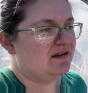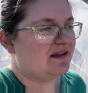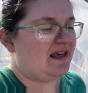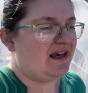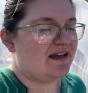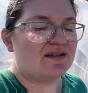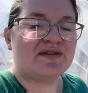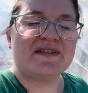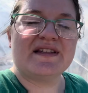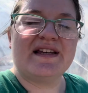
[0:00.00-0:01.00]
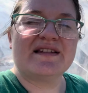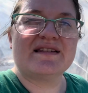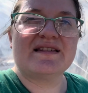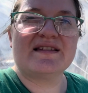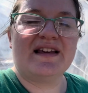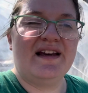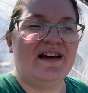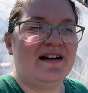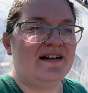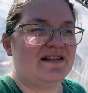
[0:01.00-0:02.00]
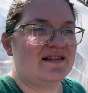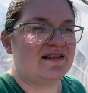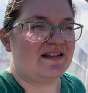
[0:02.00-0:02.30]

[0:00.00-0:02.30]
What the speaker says: candle scents and